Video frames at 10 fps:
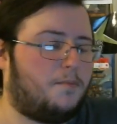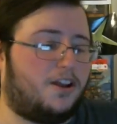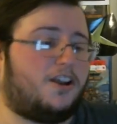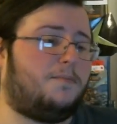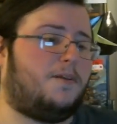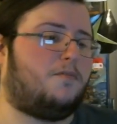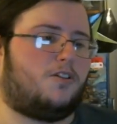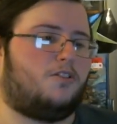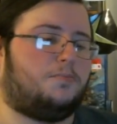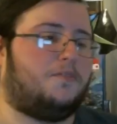But it could be one
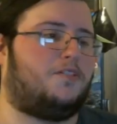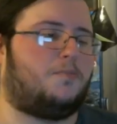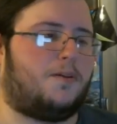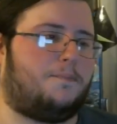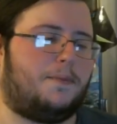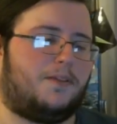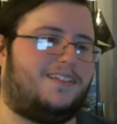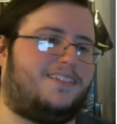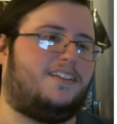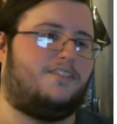of those movies where people
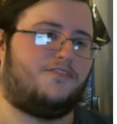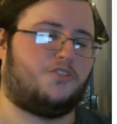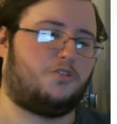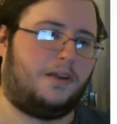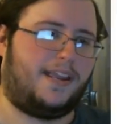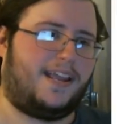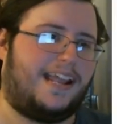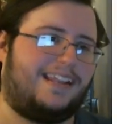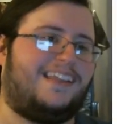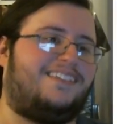didn't see it the first weekend,
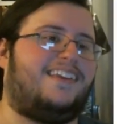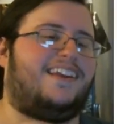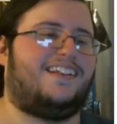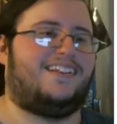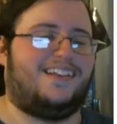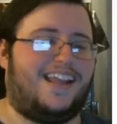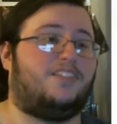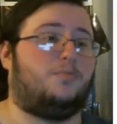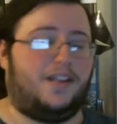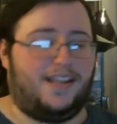and they see it the
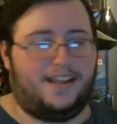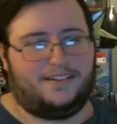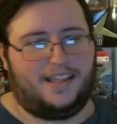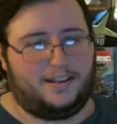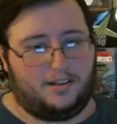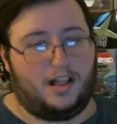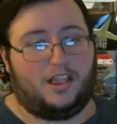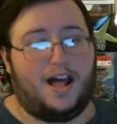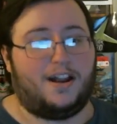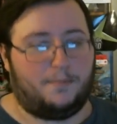next weekend. Like, a
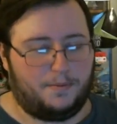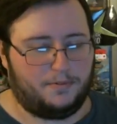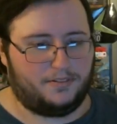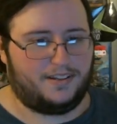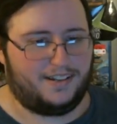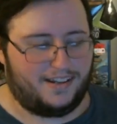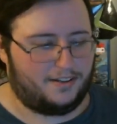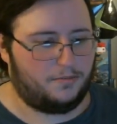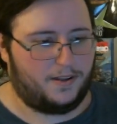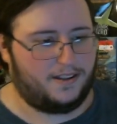lot of people see it the
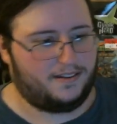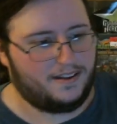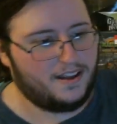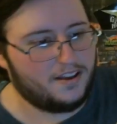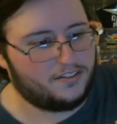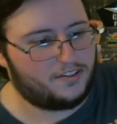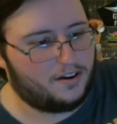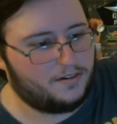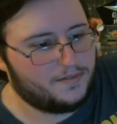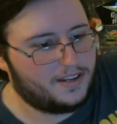next weekend.
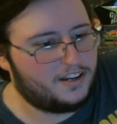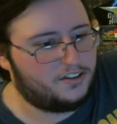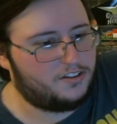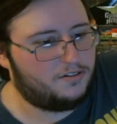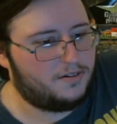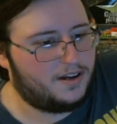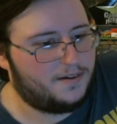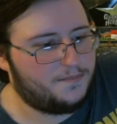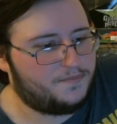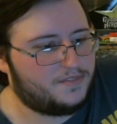So, it could
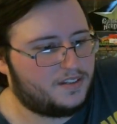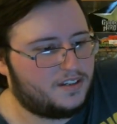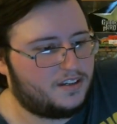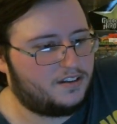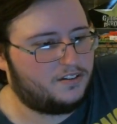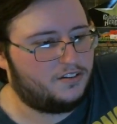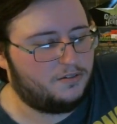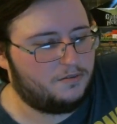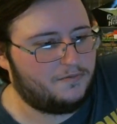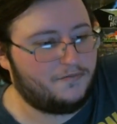do
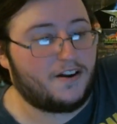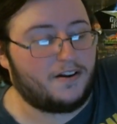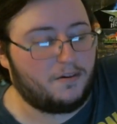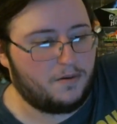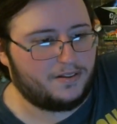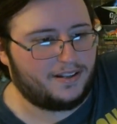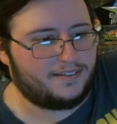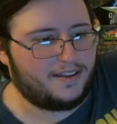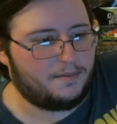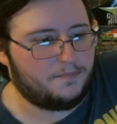very well
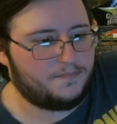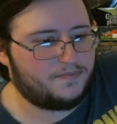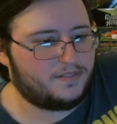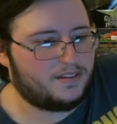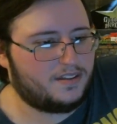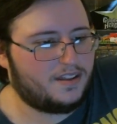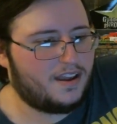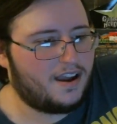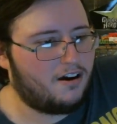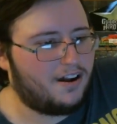next time.
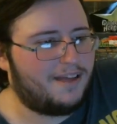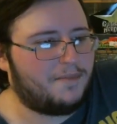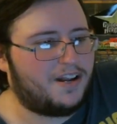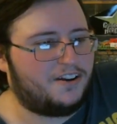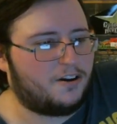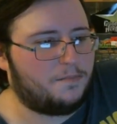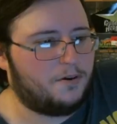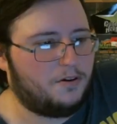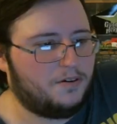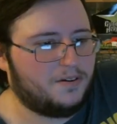Oh, and I made another
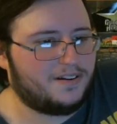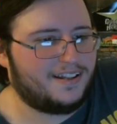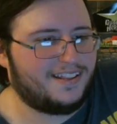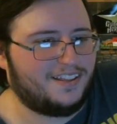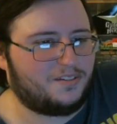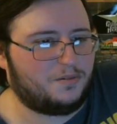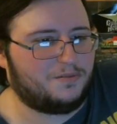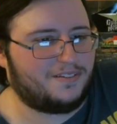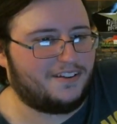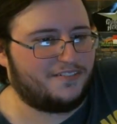poll. This one
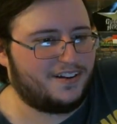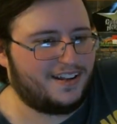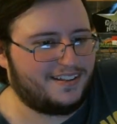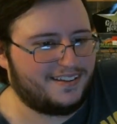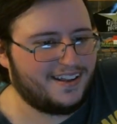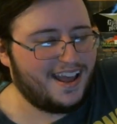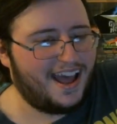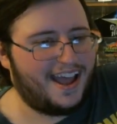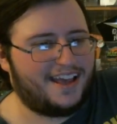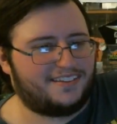was different. I
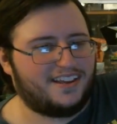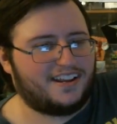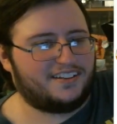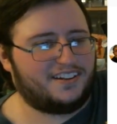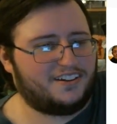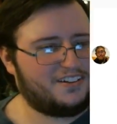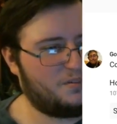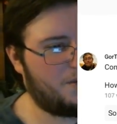asked, considering this